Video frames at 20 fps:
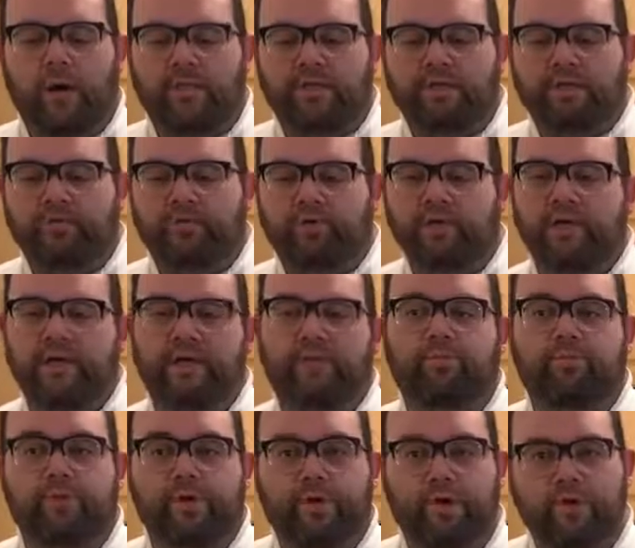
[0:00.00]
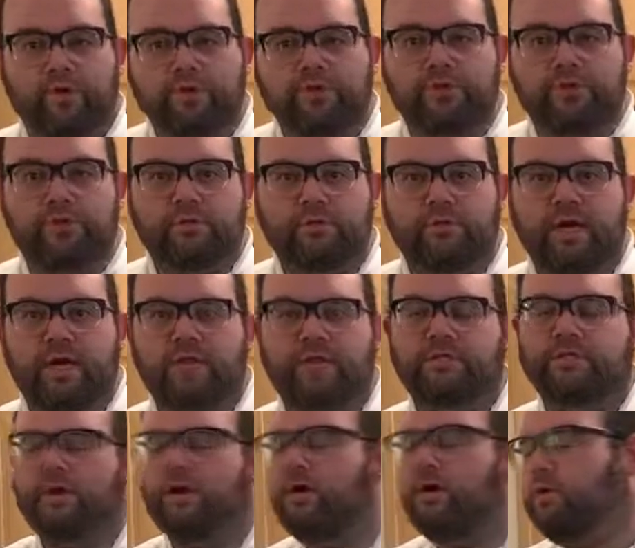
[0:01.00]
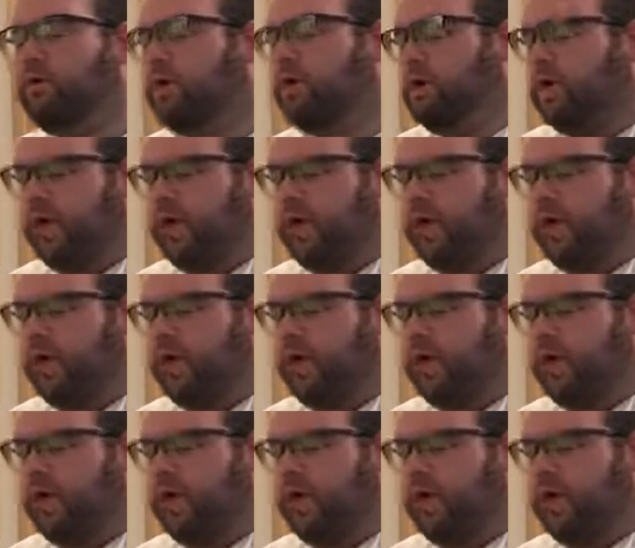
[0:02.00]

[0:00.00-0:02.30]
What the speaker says: It's more like a brioche kind of dough.